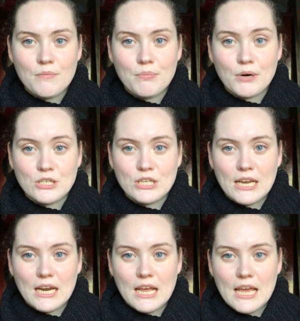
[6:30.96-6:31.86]

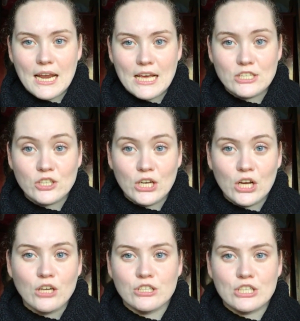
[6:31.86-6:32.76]
person in history
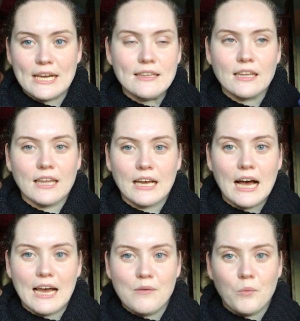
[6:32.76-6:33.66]
called Jane, then like
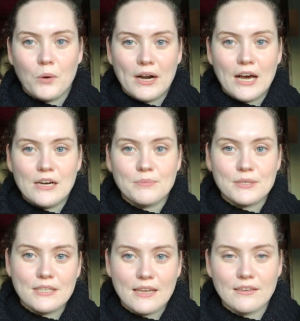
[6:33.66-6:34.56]
I am
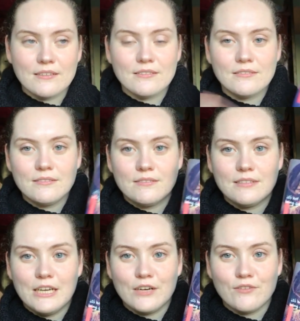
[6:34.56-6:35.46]
100%
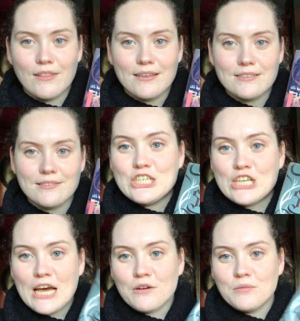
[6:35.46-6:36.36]
here for this.
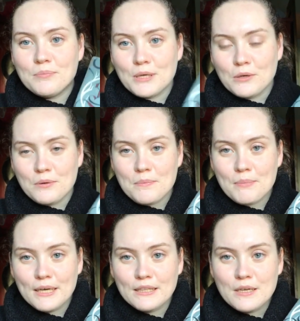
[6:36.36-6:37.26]
Shadow and Bone
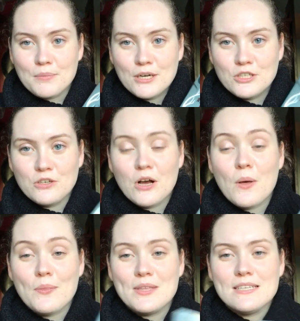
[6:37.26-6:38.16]
by Leigh Bardugo,
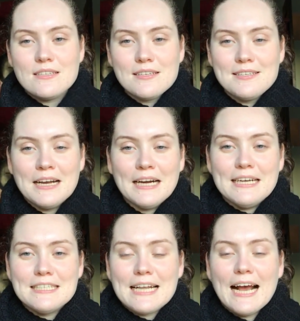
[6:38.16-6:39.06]
and this is a
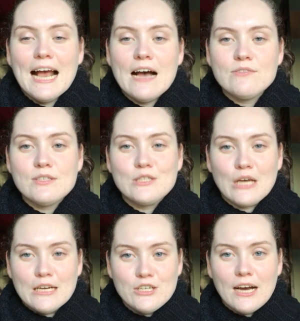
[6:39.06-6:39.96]
series that I have
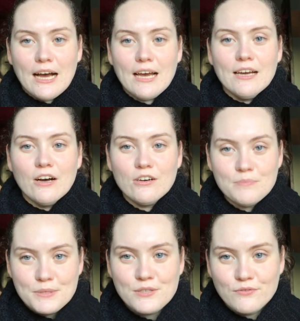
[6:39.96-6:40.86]
such high
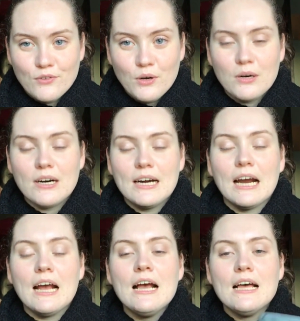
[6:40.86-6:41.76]
hopes
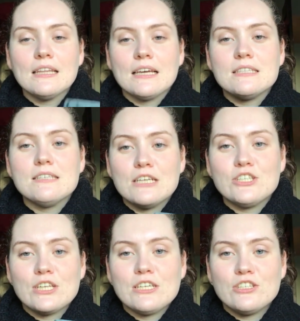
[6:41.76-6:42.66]
for, like
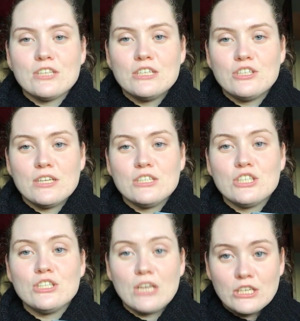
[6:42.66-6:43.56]
such
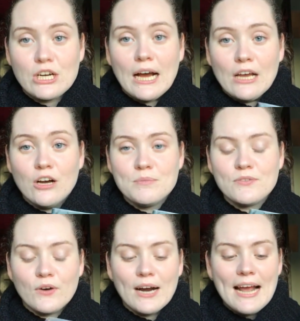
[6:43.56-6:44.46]
high hopes
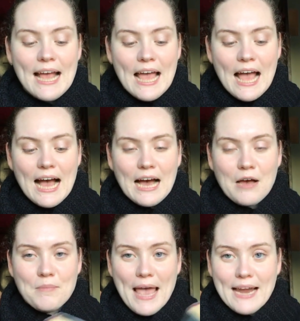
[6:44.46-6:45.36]
for,
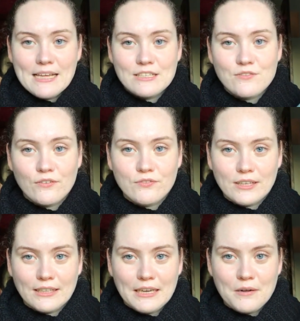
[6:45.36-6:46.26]
and it's
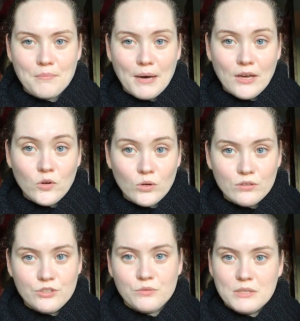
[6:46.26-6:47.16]
fulfilling my
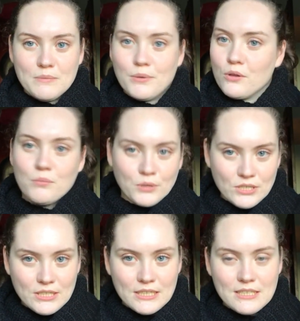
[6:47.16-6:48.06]
goal to read both more
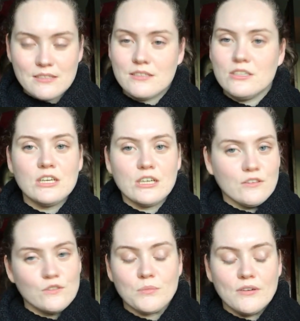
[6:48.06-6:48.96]
series this year and
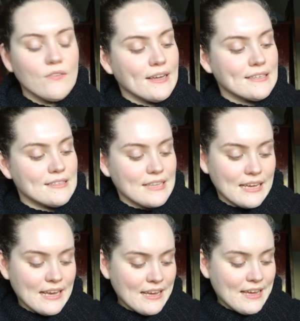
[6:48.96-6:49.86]
also more
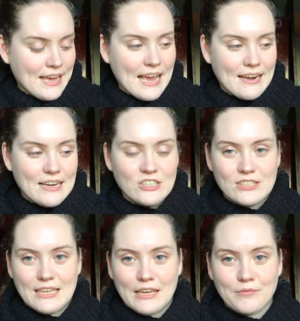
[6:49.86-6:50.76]
fantasy. And I
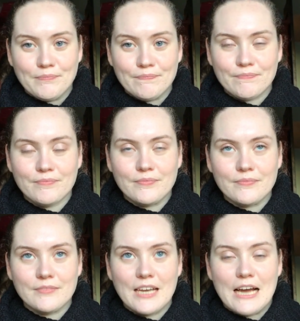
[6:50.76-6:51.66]
just like,
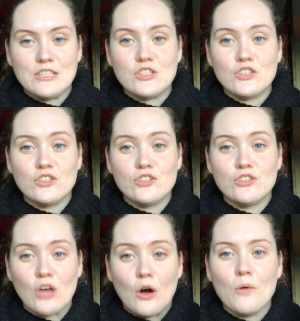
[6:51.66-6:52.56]
I
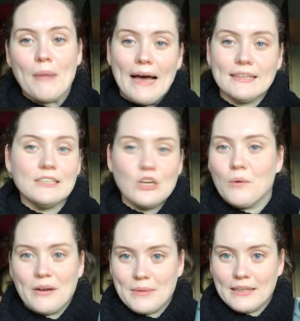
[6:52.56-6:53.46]
so badly don't
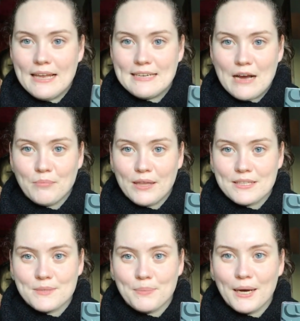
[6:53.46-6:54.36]
want to be let down by
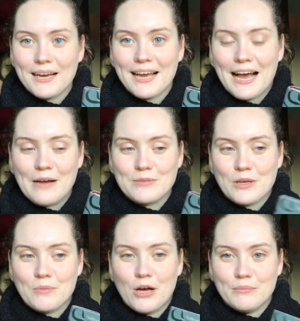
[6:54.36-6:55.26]
this book, so
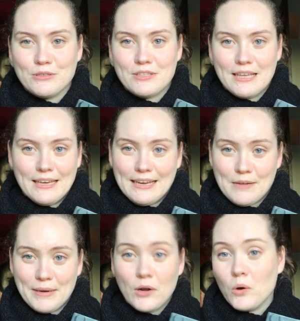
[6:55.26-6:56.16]
I'm almost thinking I
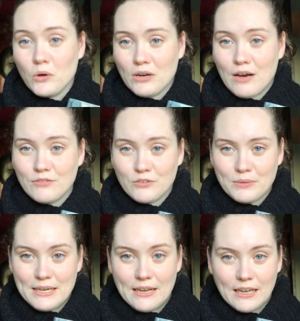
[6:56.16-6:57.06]
might hold off and
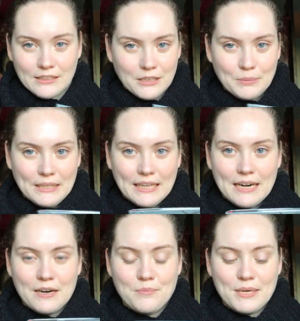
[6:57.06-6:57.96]
read it a little bit
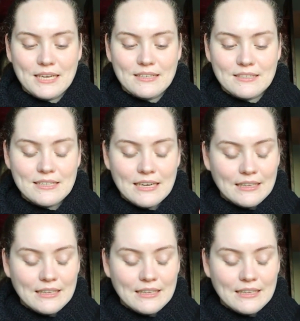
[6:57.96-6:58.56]
later because